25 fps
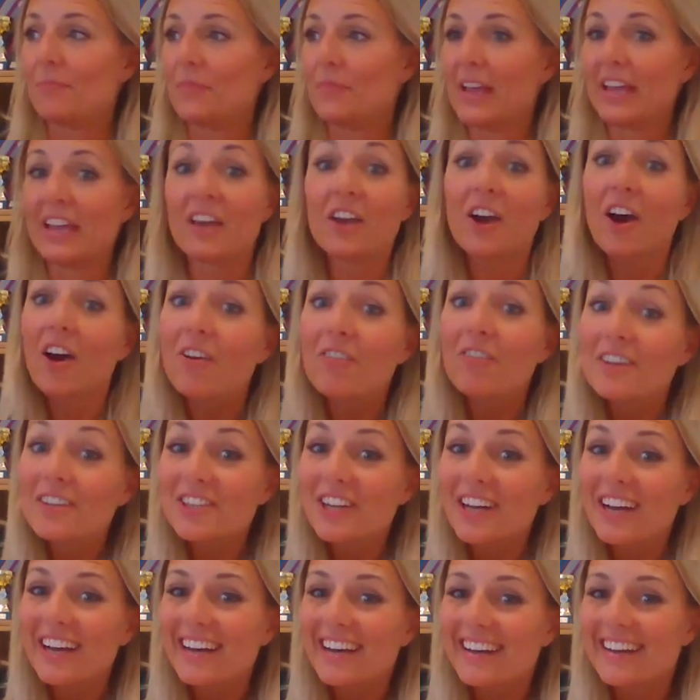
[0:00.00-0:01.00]

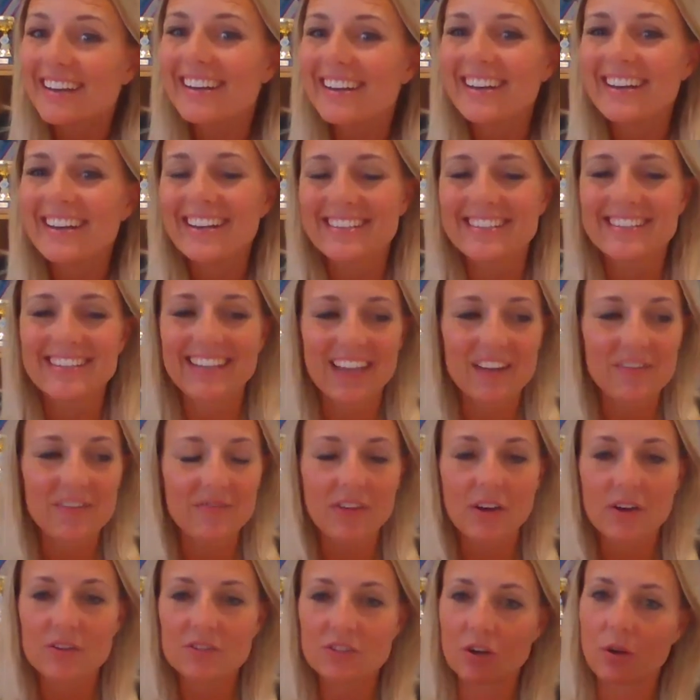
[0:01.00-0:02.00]
encourage her to
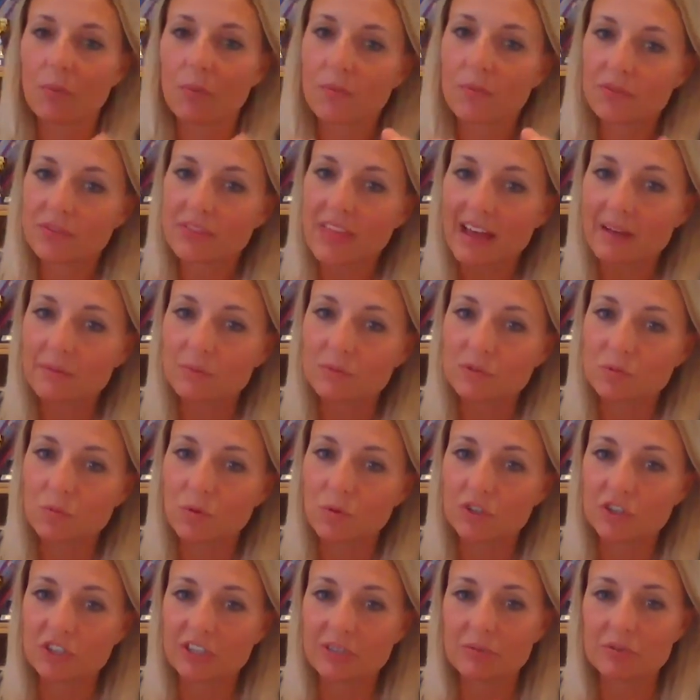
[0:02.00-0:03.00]
give those up. That was
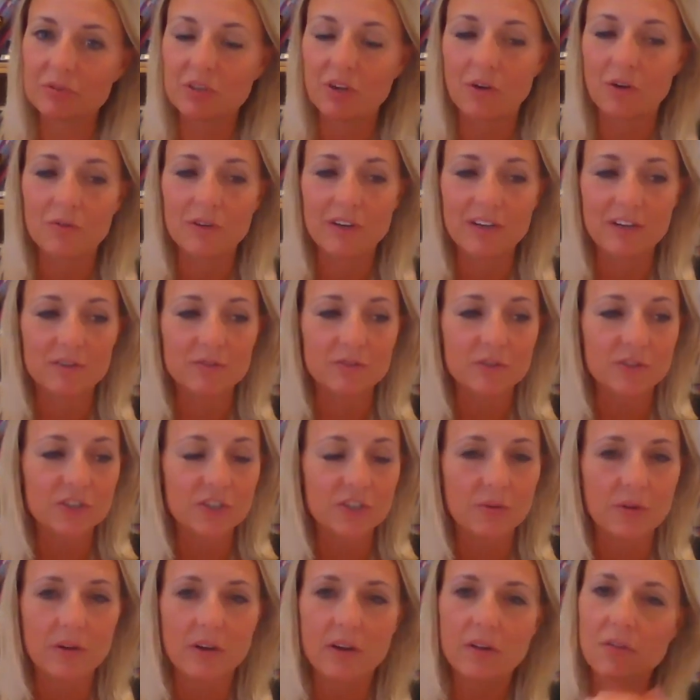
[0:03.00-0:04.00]
what she was holding on
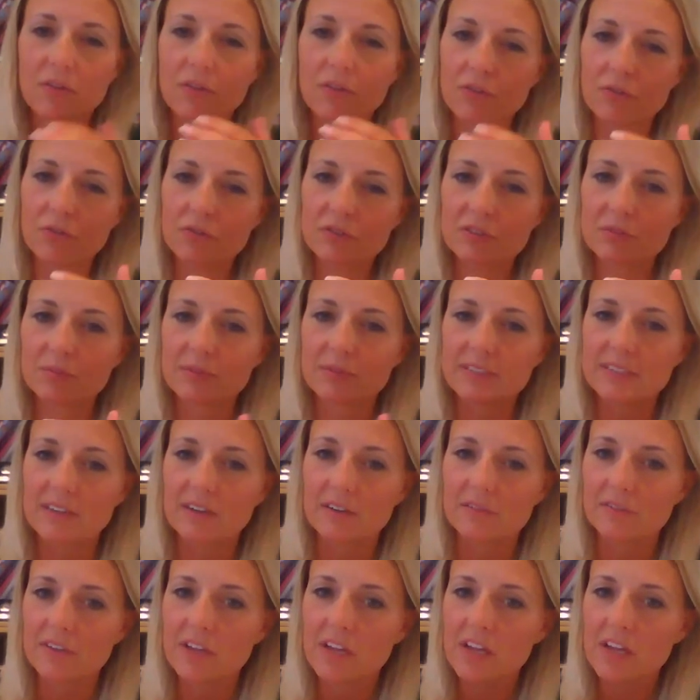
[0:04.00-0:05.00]
to. And I thought to
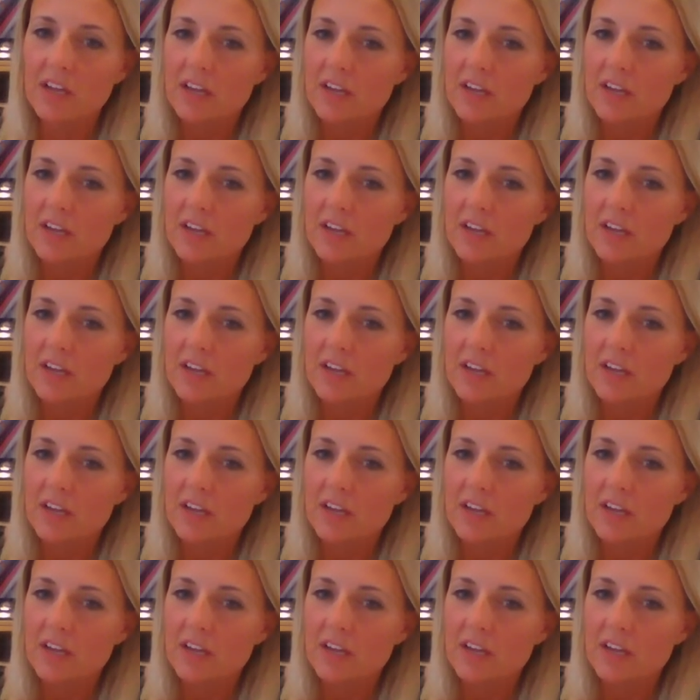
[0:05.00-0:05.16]
myself,